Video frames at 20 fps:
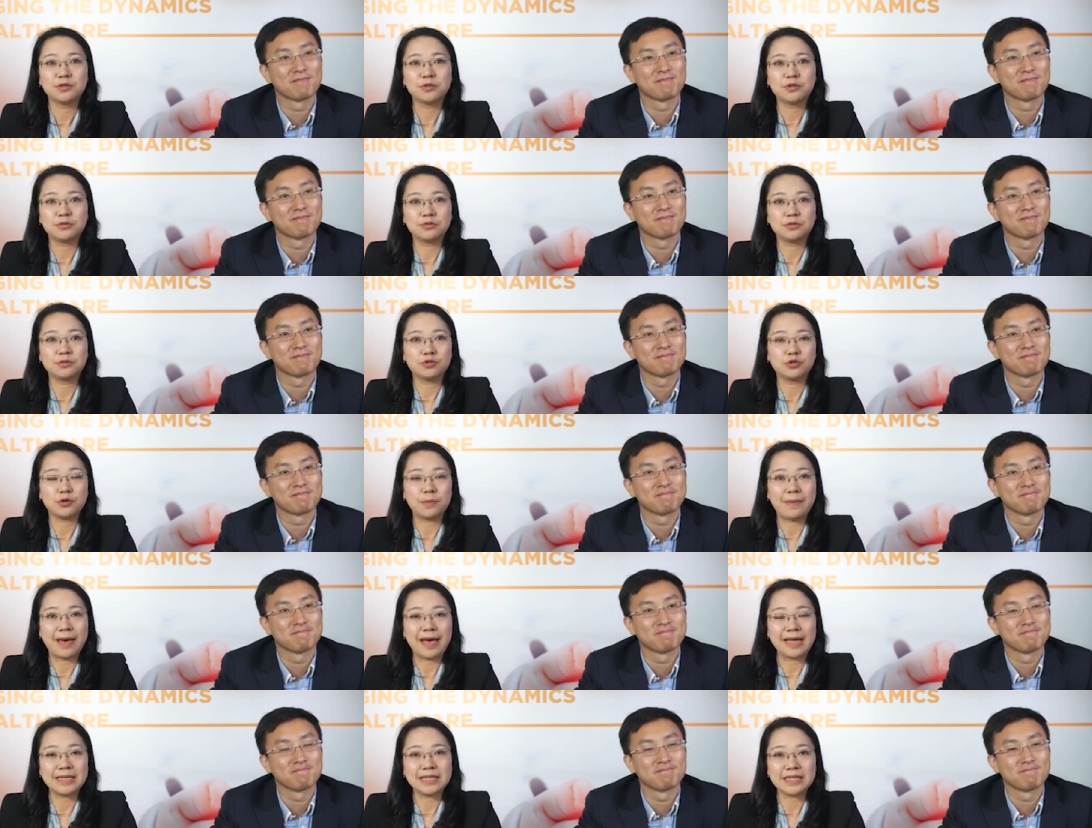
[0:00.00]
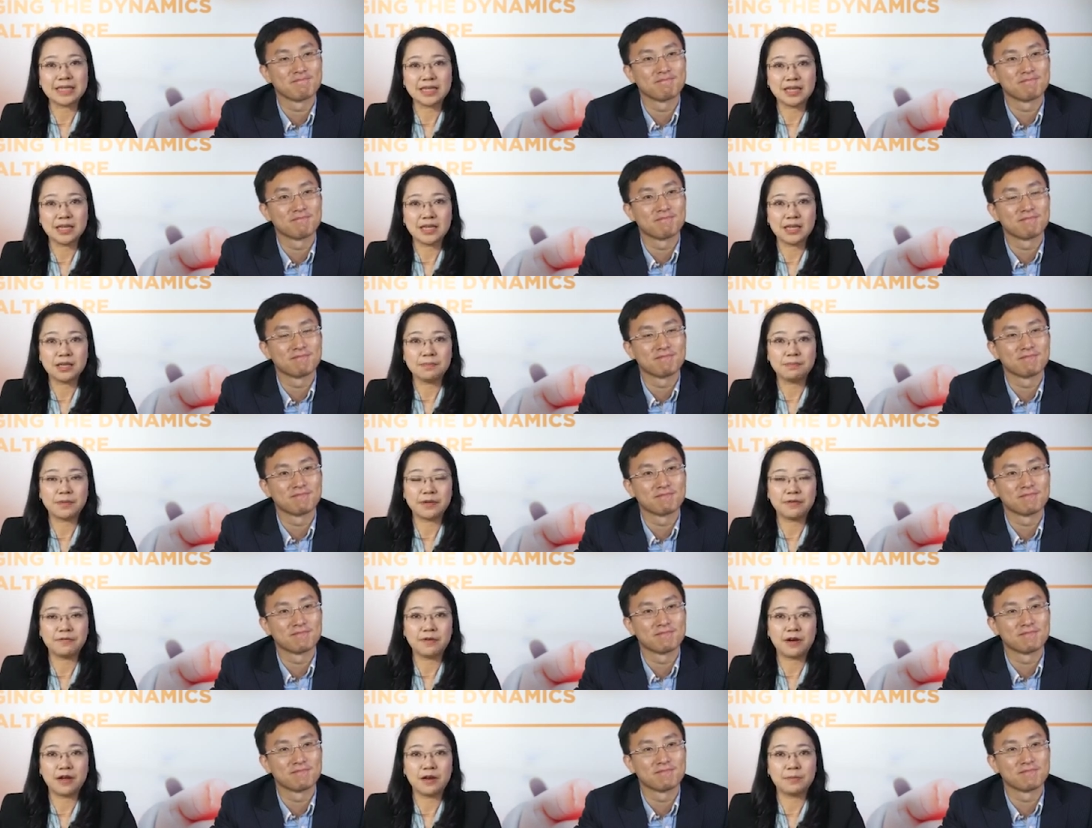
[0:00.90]
Speaker 1: to dramatically
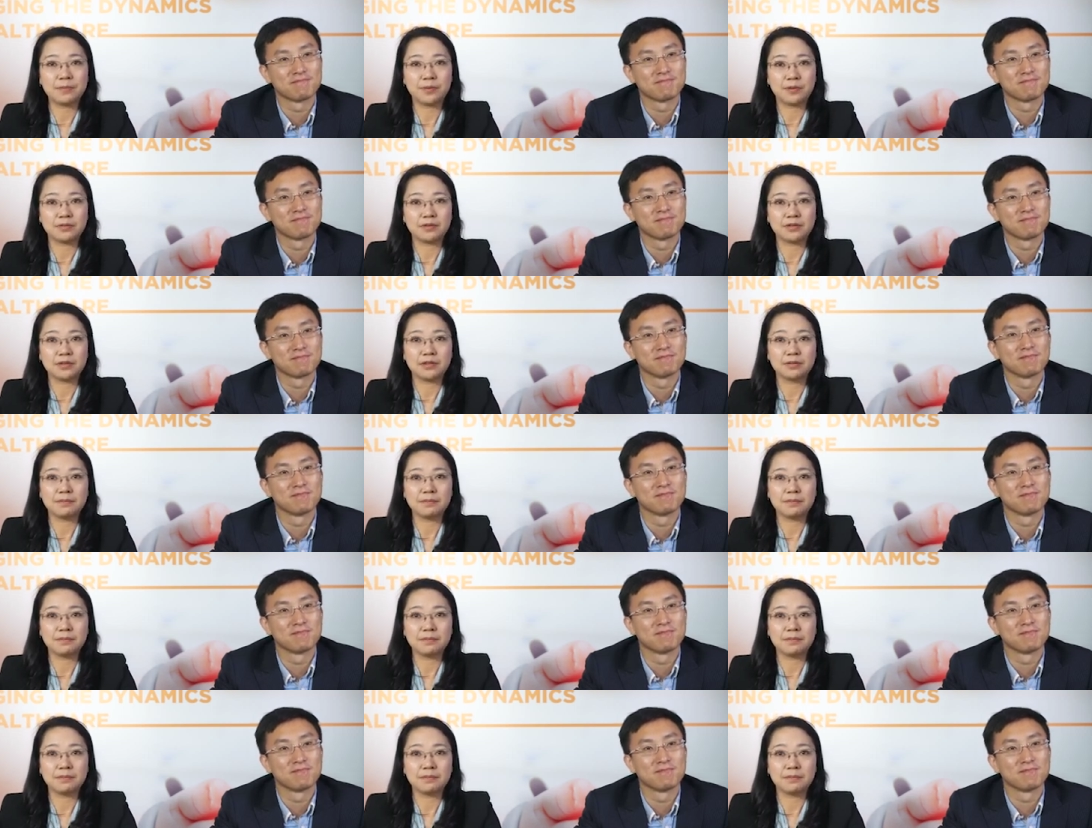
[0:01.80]
develop,